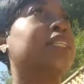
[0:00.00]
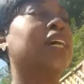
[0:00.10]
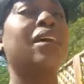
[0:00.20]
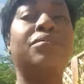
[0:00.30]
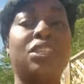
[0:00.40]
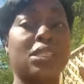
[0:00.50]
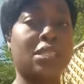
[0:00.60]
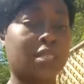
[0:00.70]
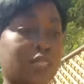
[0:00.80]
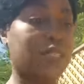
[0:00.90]
of
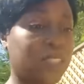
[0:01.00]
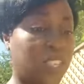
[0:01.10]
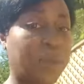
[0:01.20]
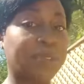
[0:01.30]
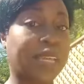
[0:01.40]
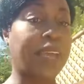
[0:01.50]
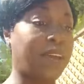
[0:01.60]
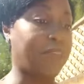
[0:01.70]
just gems I got